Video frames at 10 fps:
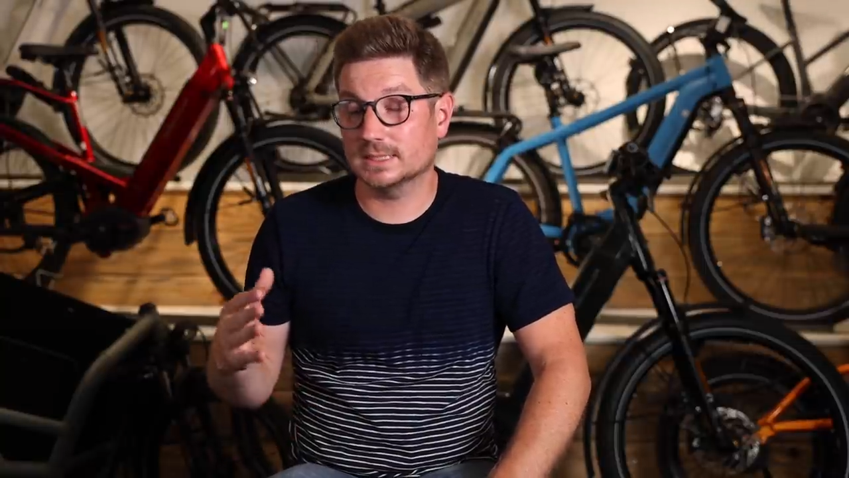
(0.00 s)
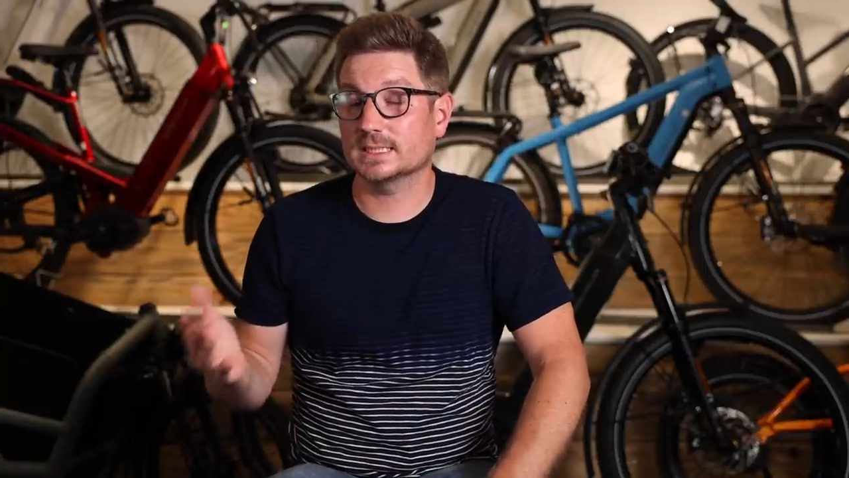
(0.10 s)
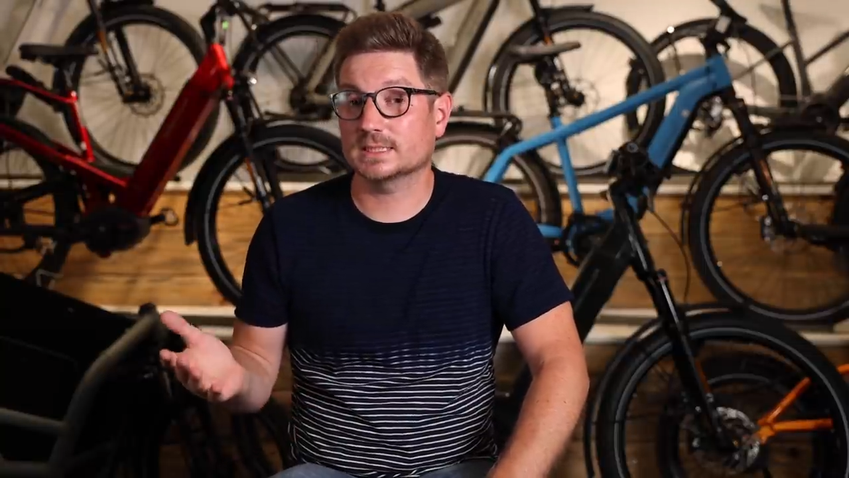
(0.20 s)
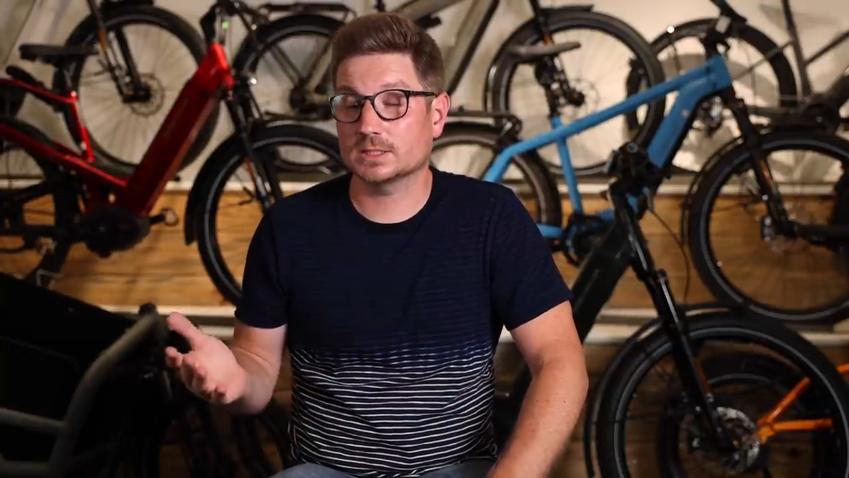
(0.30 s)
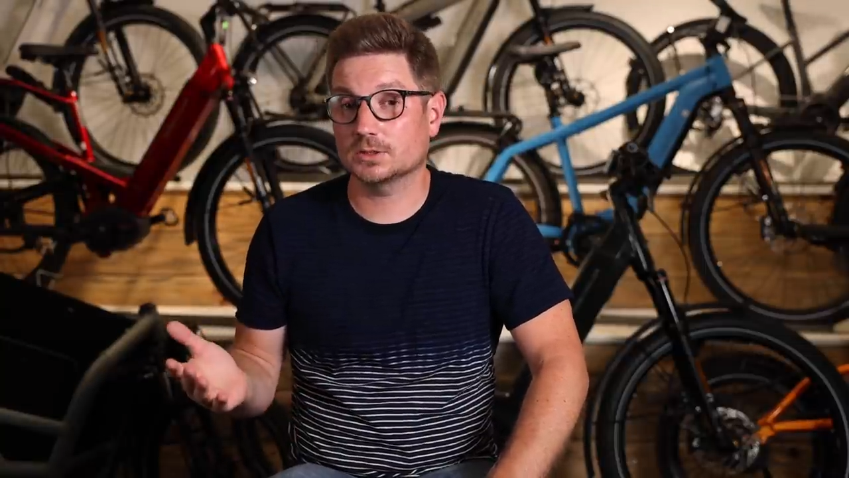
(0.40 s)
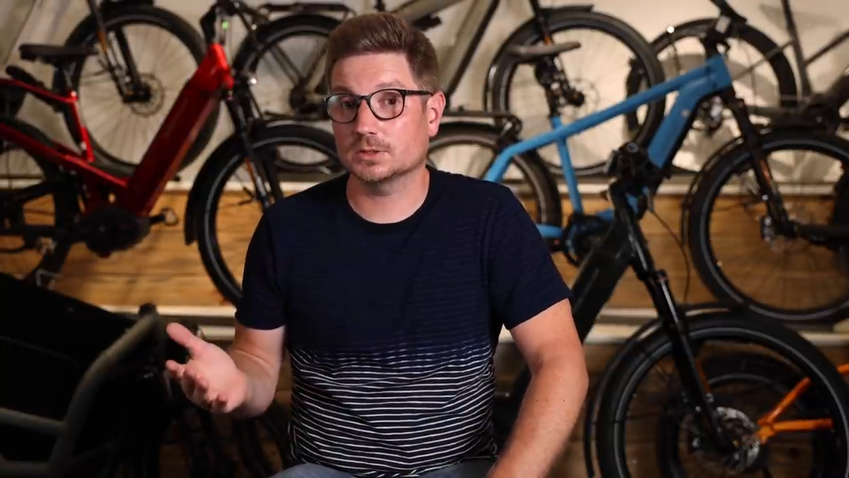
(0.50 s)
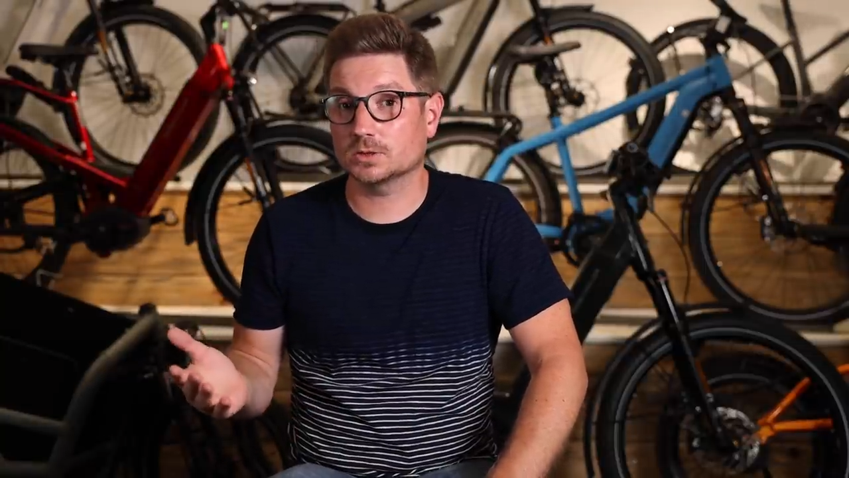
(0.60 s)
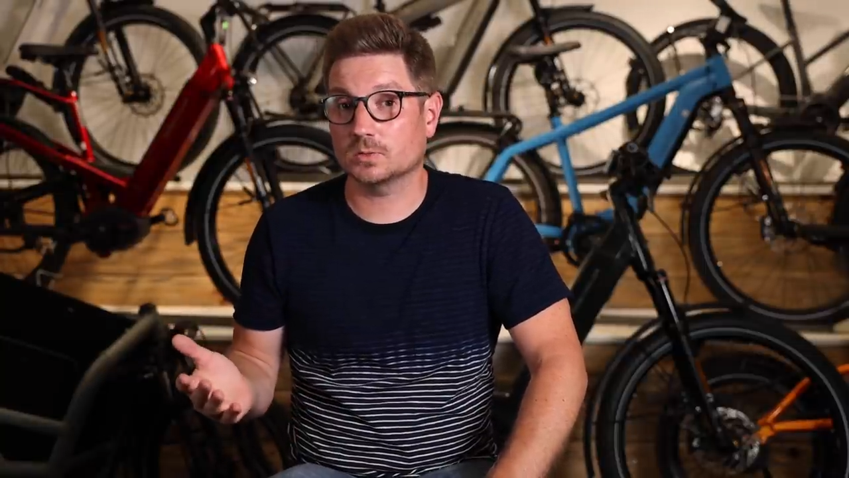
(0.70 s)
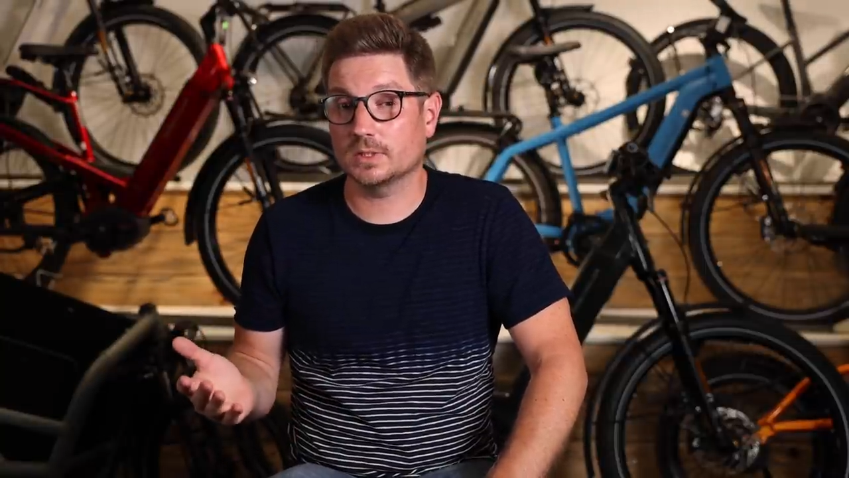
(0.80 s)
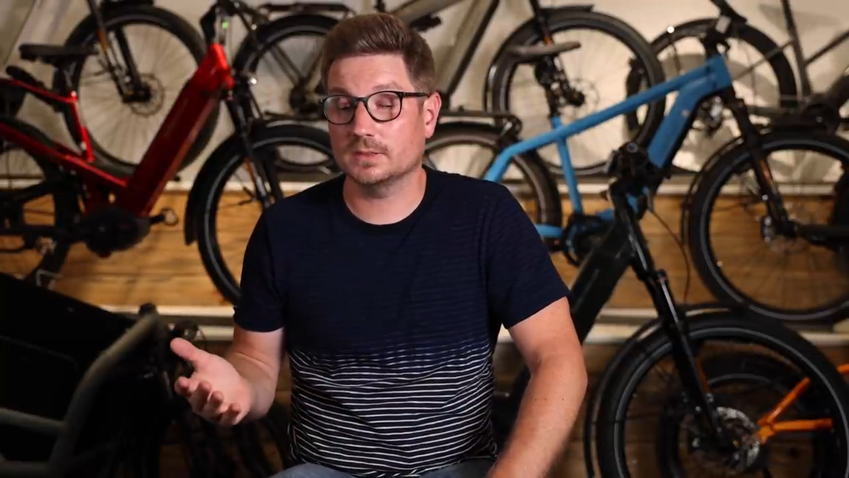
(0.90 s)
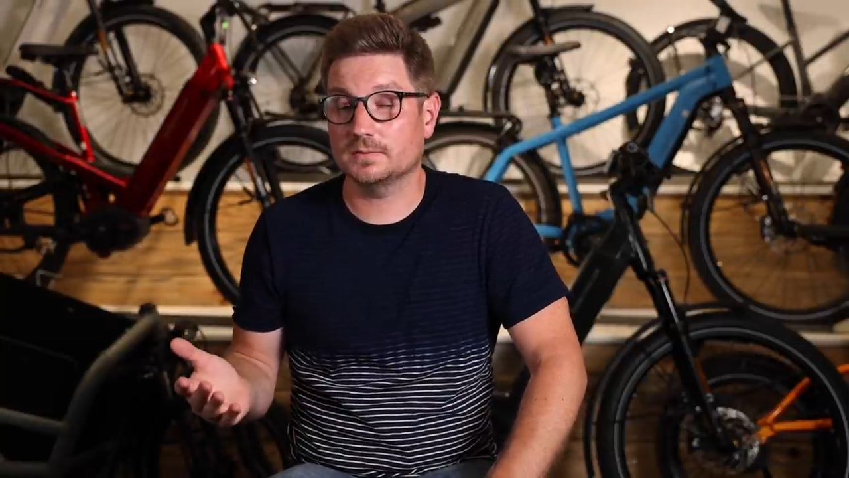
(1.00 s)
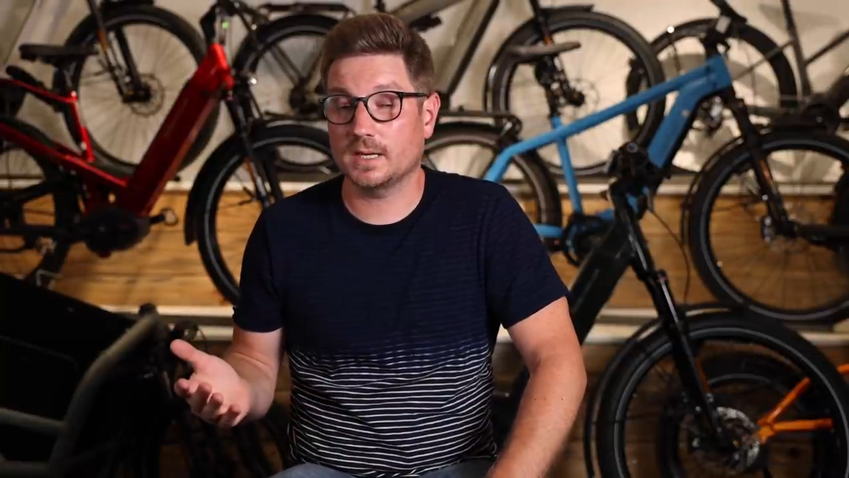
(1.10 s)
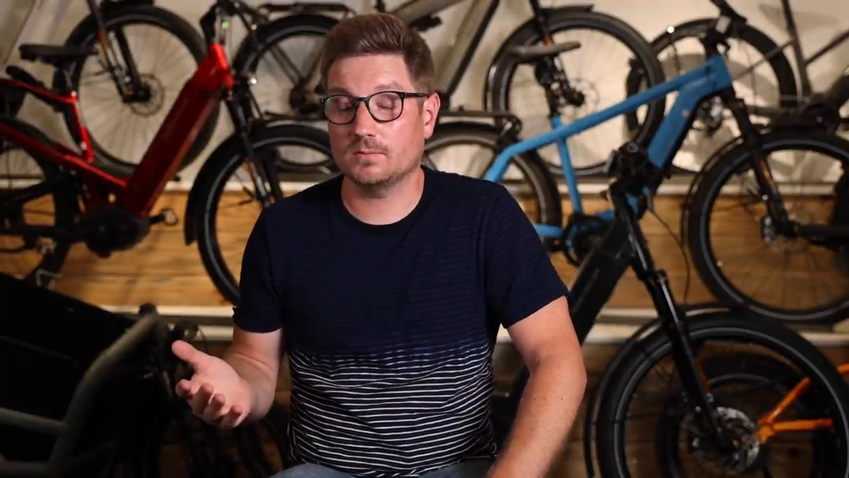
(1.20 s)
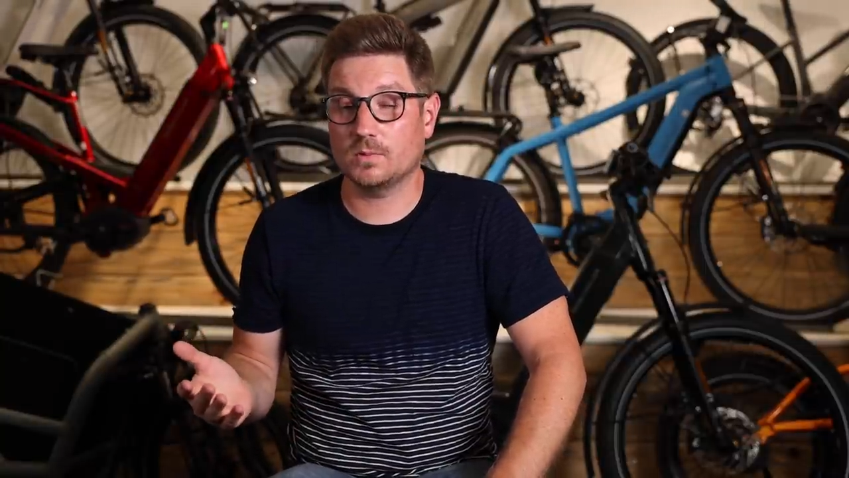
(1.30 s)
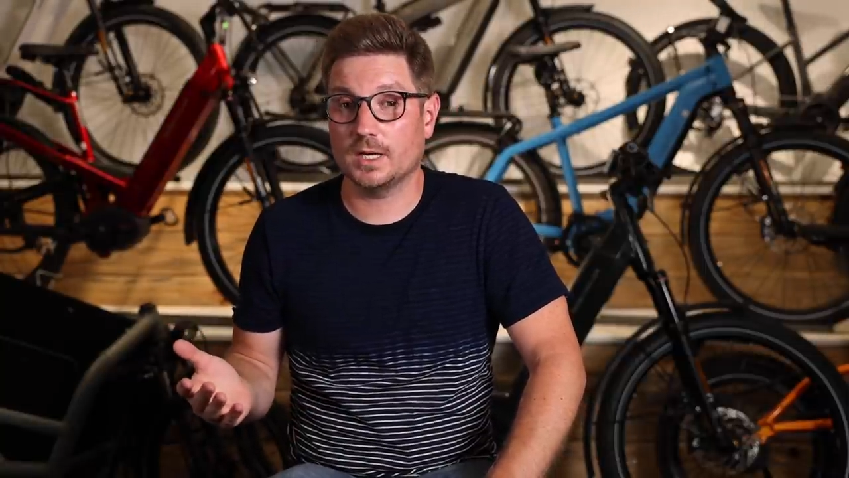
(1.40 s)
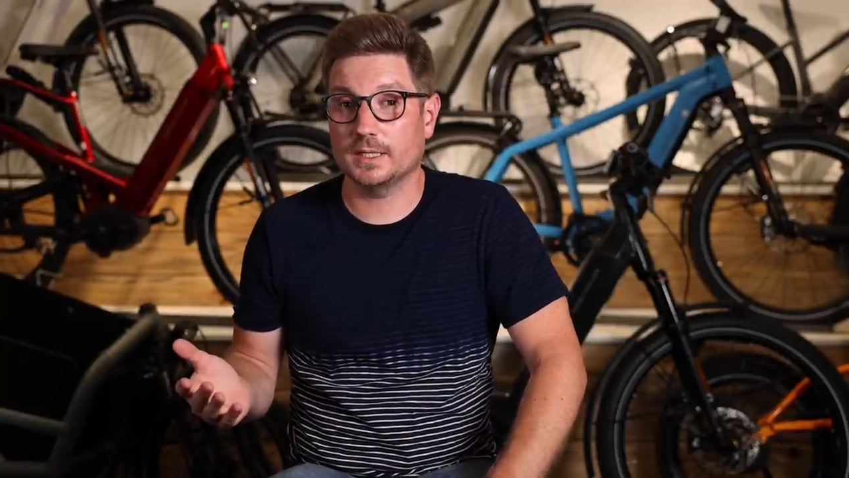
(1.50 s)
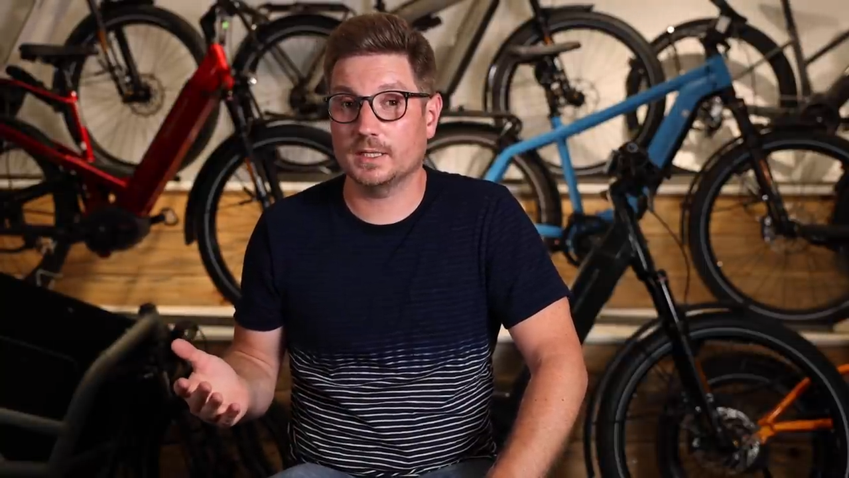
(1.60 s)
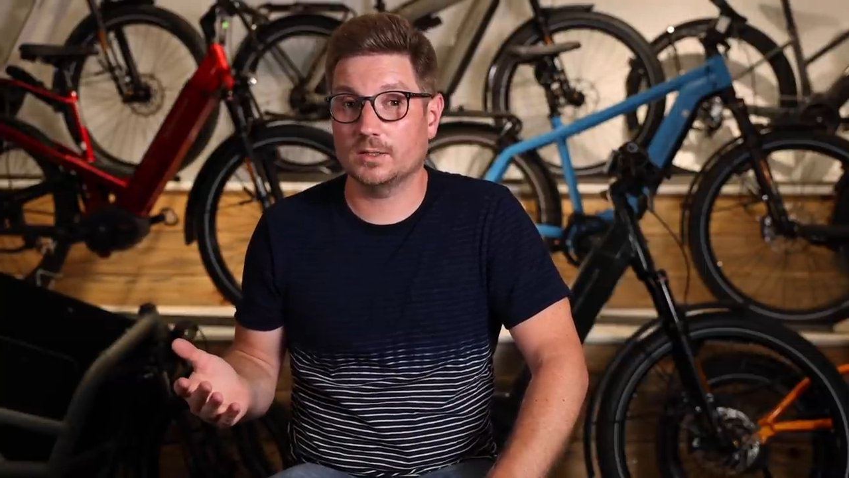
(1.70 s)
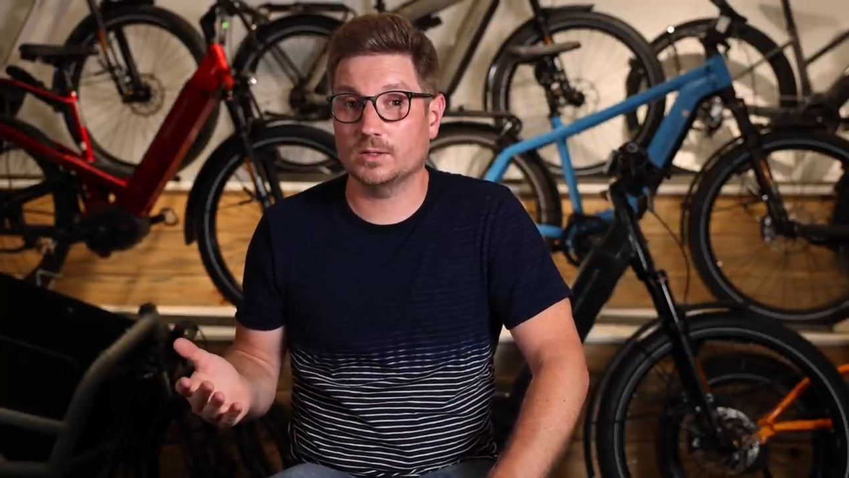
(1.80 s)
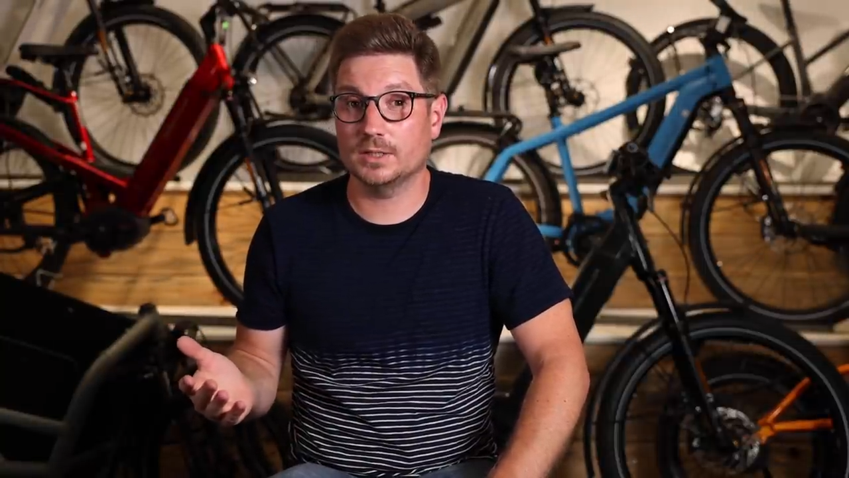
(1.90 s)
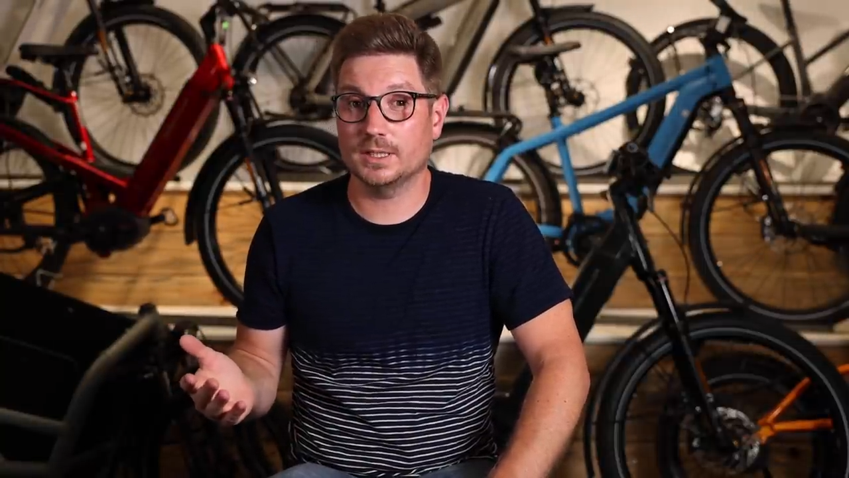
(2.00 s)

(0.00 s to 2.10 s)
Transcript: 625 watt-hour,